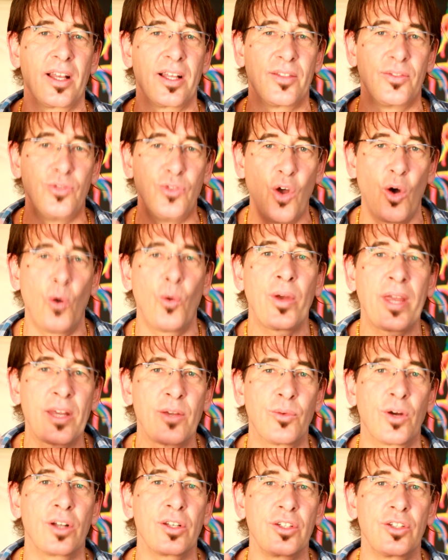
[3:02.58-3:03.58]

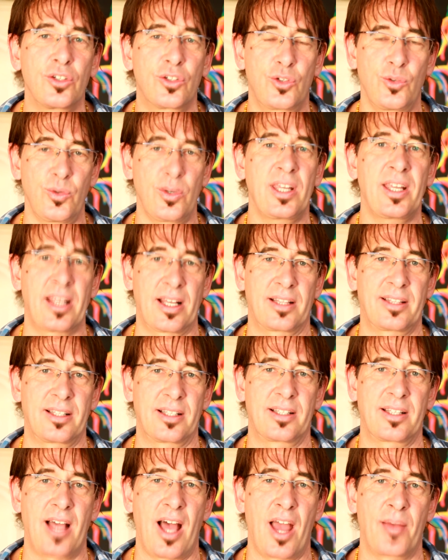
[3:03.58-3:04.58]
knowing what you're doing at
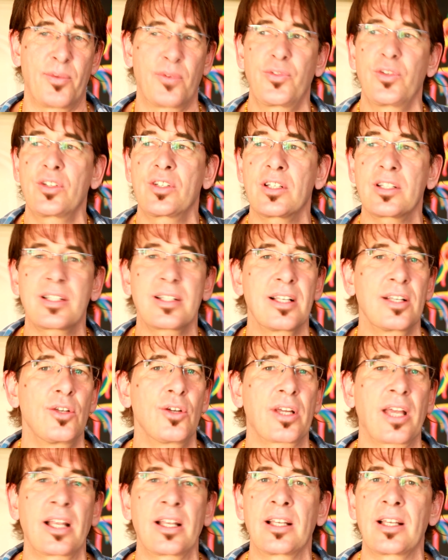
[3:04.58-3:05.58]
the time. If you just
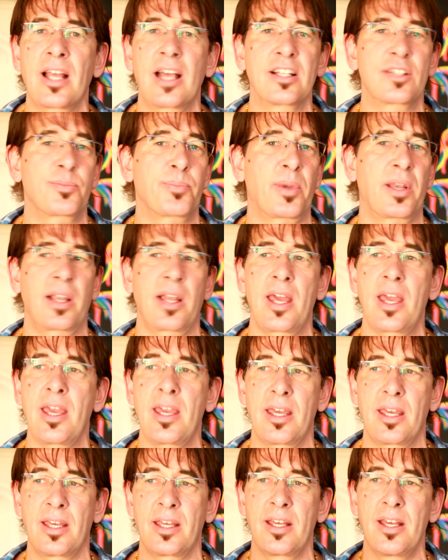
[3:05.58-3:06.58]
look at it as
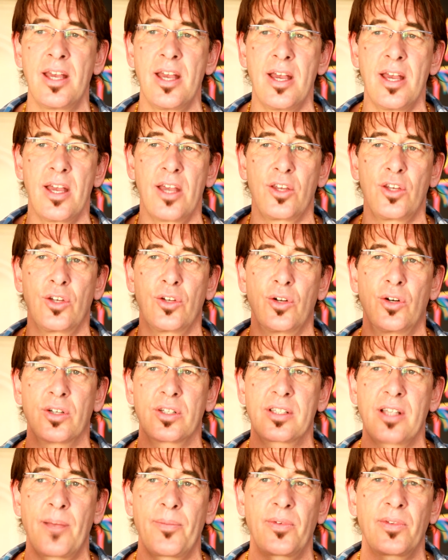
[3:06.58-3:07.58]
playing, you know,
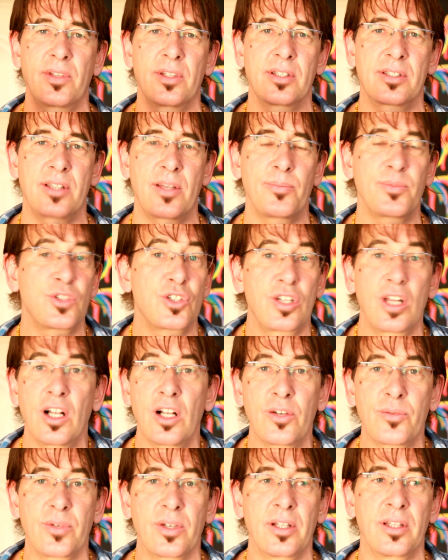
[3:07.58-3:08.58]
some
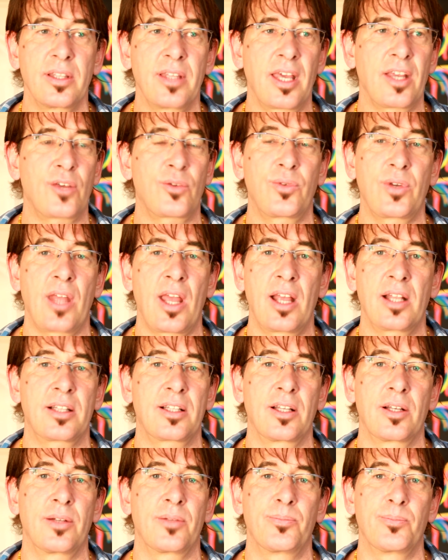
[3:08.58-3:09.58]
children, they
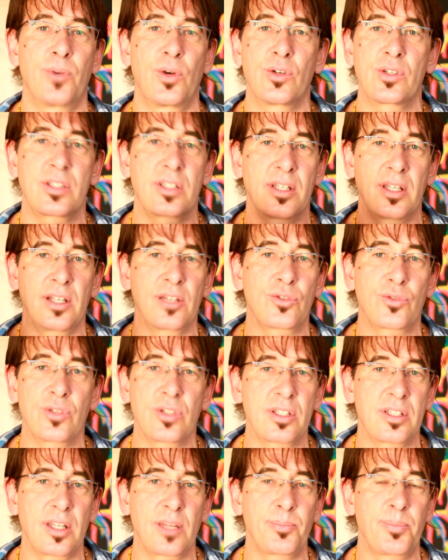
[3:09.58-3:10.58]
create the most
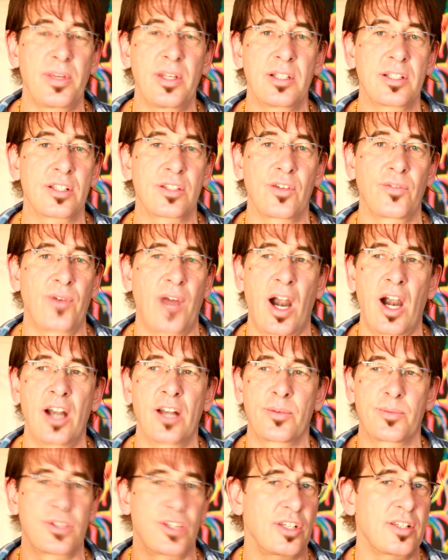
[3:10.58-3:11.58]
interesting pieces of
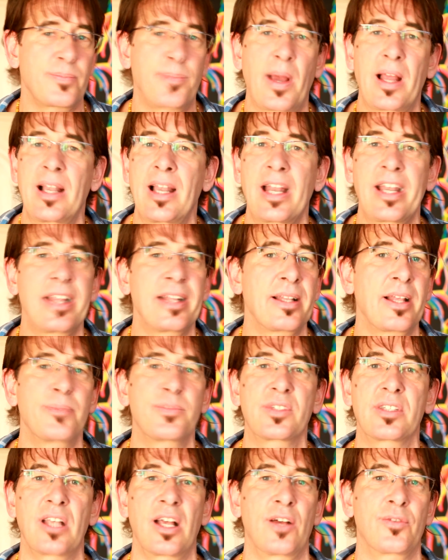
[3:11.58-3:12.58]
art just by letting
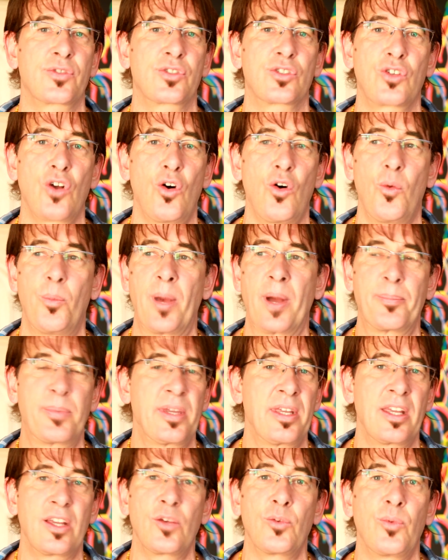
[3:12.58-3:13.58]
themselves go, by
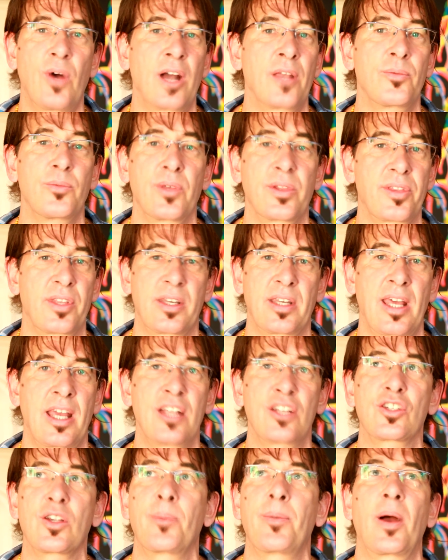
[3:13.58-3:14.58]
being one with the
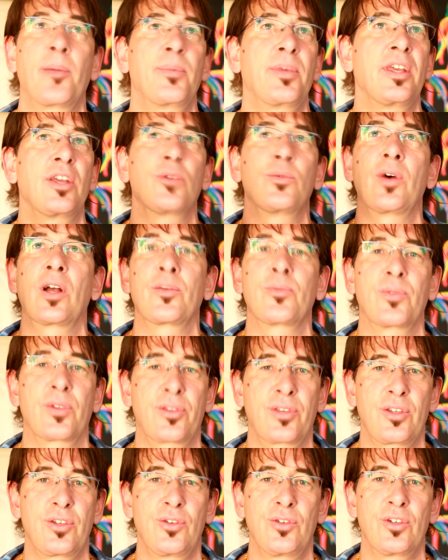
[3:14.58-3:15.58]
nature, by being one
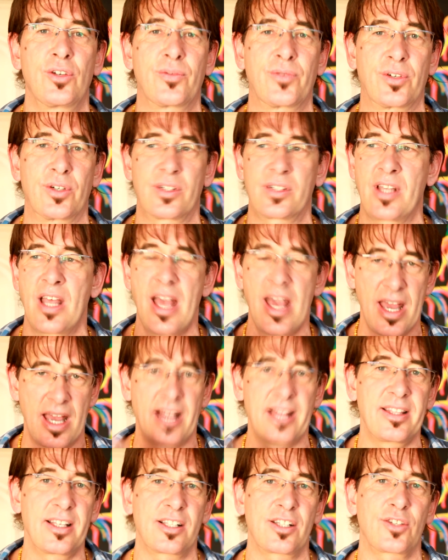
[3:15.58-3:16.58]
with the universe.
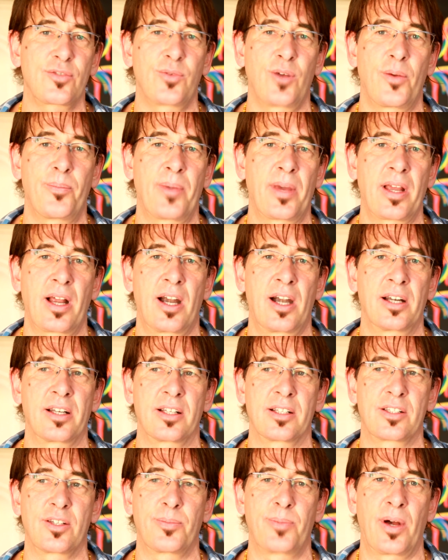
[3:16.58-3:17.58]
And this is what my
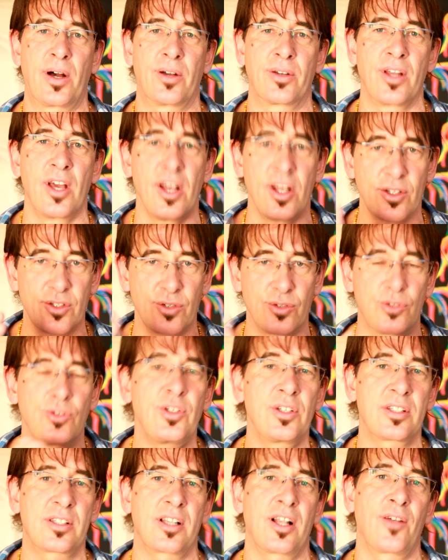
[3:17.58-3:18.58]
art is about. So do
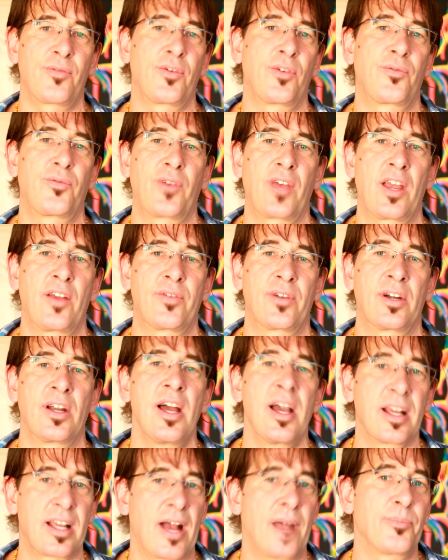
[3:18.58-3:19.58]
yourself a
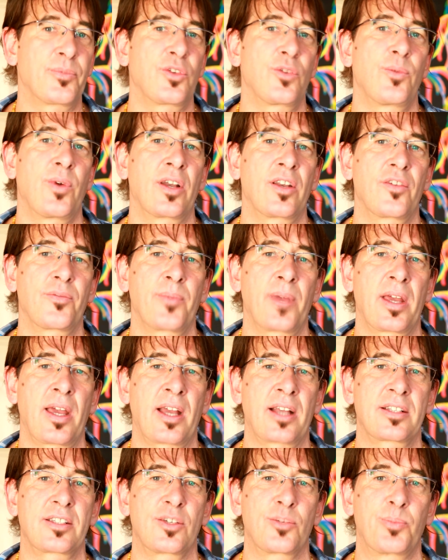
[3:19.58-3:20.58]
favor, come to one of my
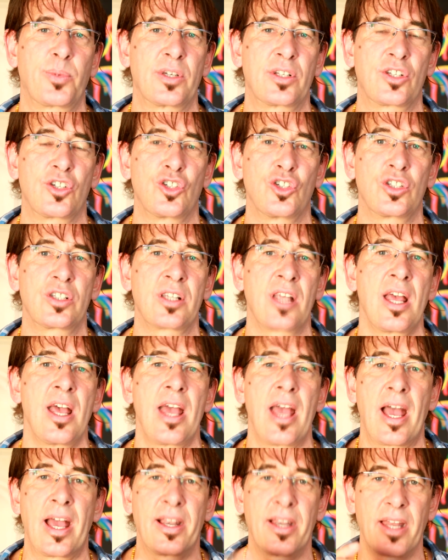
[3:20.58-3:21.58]

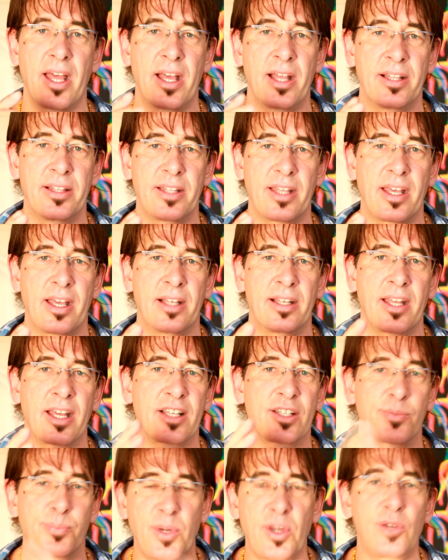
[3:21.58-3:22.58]
exhibitions and
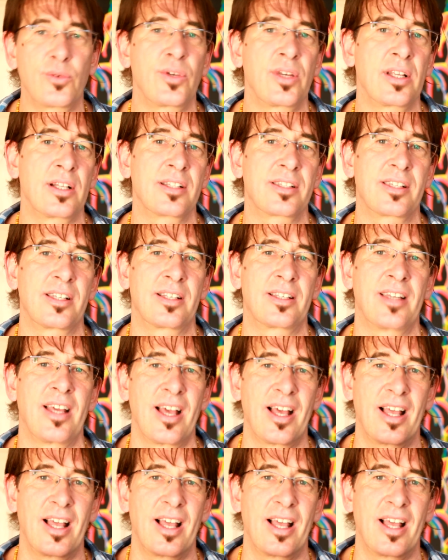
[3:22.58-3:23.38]
experience it